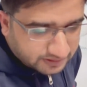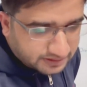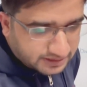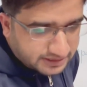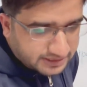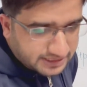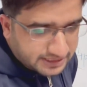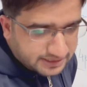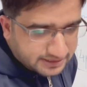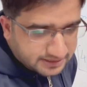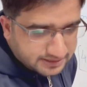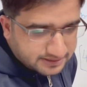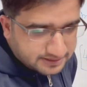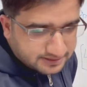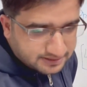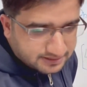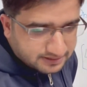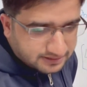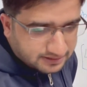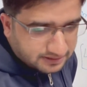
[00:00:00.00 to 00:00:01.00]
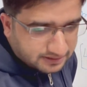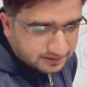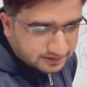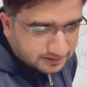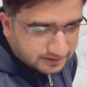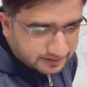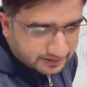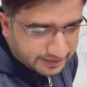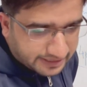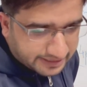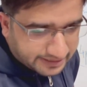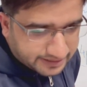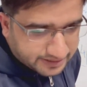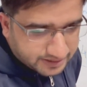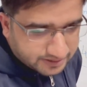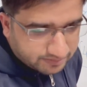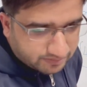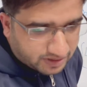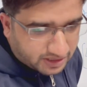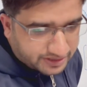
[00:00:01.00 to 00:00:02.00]
The date is 8
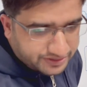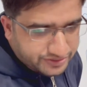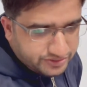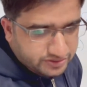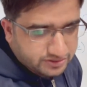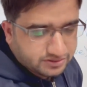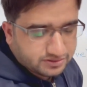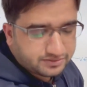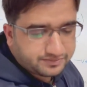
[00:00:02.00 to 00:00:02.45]
March.